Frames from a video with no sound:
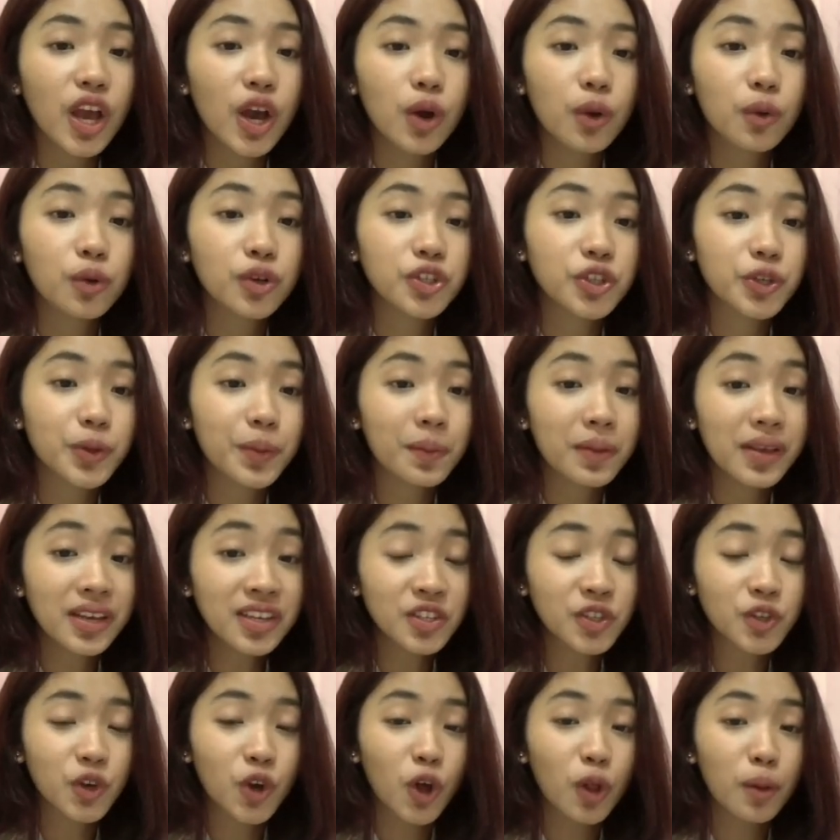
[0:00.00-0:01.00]
would you please
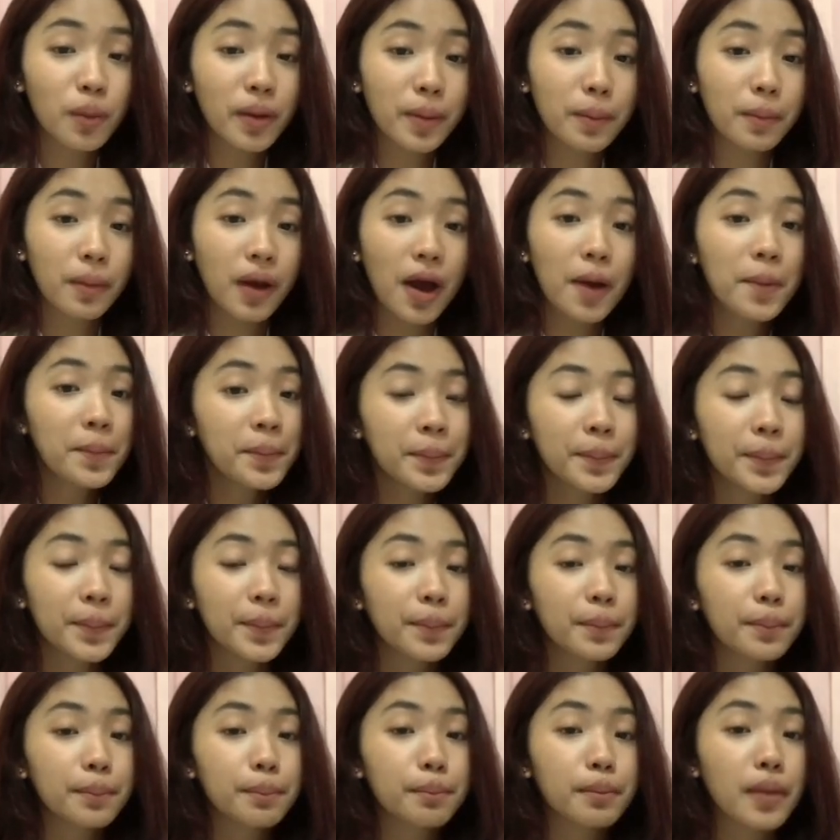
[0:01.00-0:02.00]
call my mom?
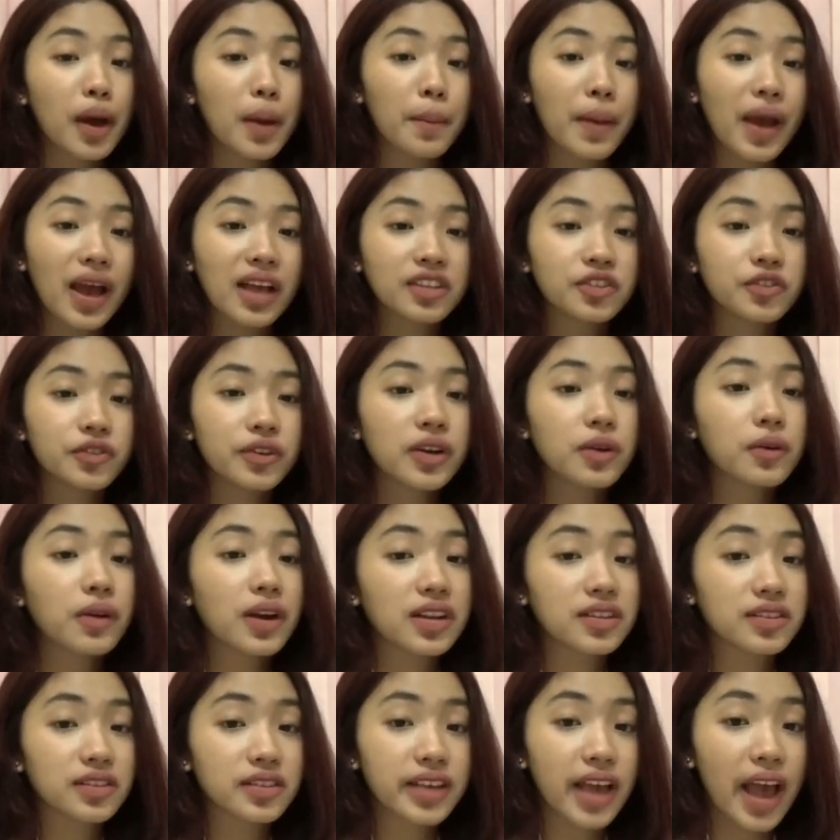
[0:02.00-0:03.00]
My battery
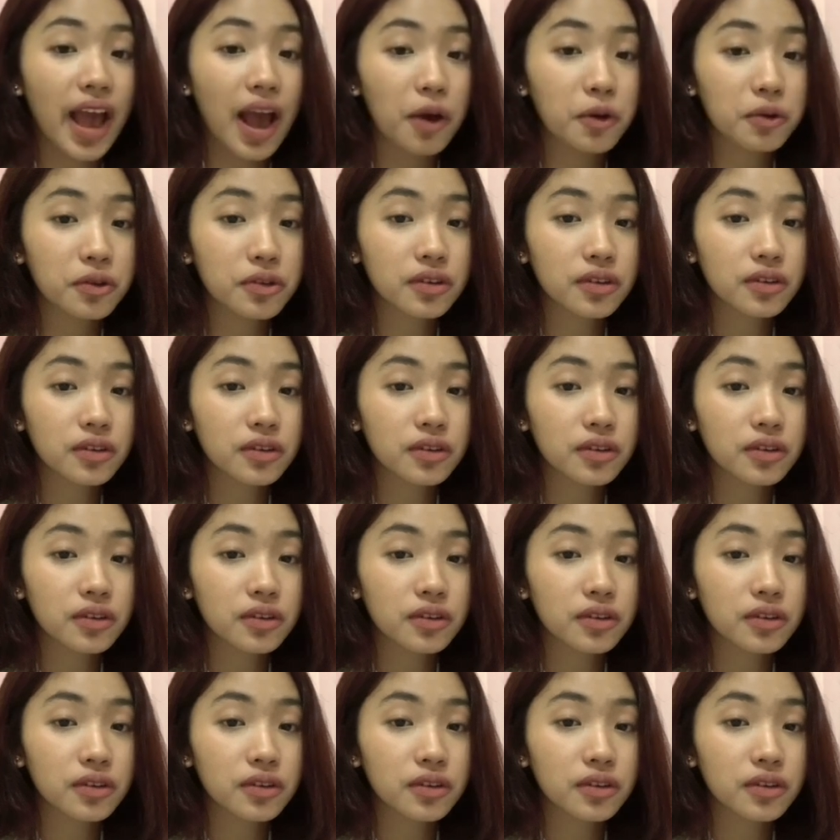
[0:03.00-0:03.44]
runs out.